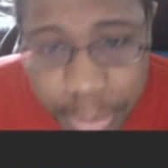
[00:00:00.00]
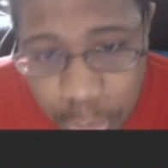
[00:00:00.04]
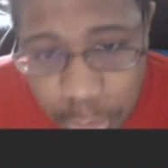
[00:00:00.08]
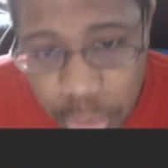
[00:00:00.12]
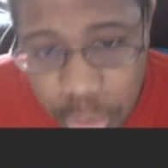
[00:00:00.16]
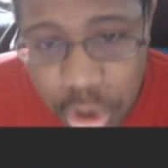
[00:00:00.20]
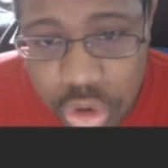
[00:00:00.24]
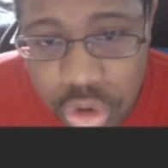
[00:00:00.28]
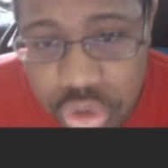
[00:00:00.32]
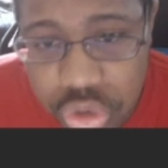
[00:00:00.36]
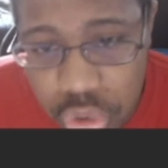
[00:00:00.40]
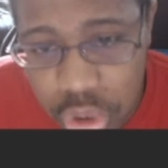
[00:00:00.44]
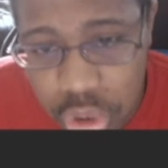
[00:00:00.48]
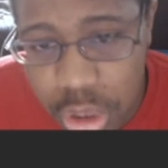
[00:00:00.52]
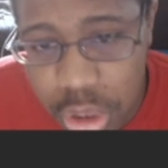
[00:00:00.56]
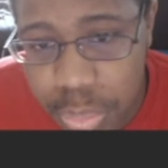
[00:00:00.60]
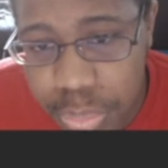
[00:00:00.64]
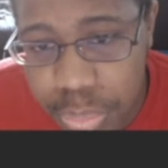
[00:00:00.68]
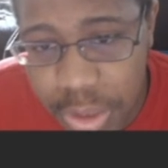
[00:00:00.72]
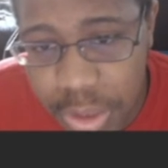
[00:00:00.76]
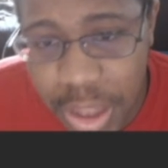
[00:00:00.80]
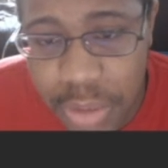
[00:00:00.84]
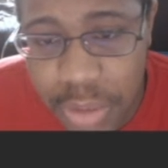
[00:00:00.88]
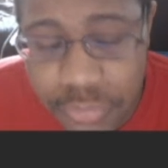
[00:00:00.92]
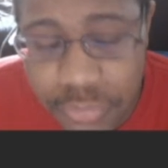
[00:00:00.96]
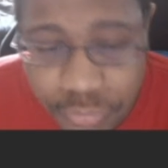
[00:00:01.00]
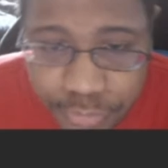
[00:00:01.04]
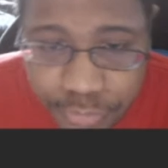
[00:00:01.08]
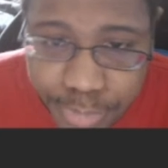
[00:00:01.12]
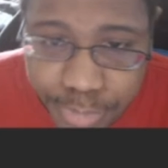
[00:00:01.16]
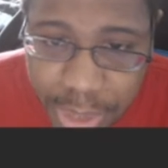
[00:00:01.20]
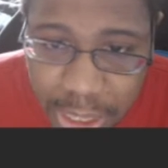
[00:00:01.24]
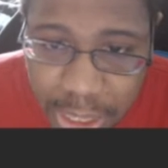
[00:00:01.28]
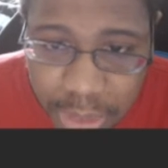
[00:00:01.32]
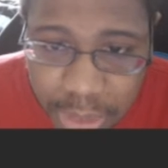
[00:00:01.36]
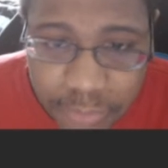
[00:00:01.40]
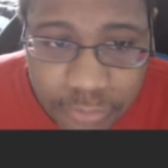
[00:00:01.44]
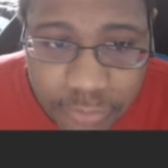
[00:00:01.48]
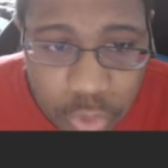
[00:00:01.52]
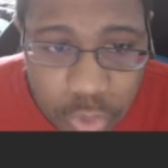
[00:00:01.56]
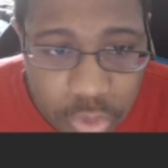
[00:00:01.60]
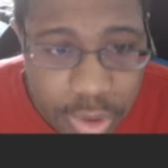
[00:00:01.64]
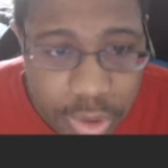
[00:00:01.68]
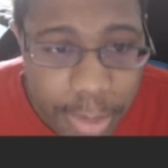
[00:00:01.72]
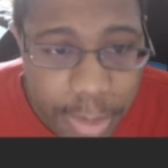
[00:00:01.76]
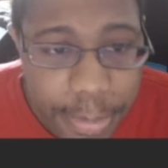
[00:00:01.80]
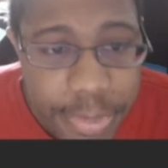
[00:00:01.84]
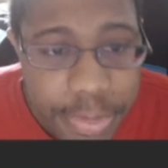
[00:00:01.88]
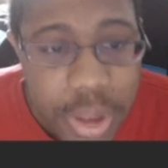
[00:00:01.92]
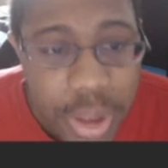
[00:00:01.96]
"but we are certainly paying for
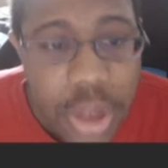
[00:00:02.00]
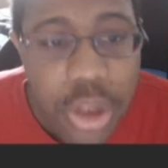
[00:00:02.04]
them.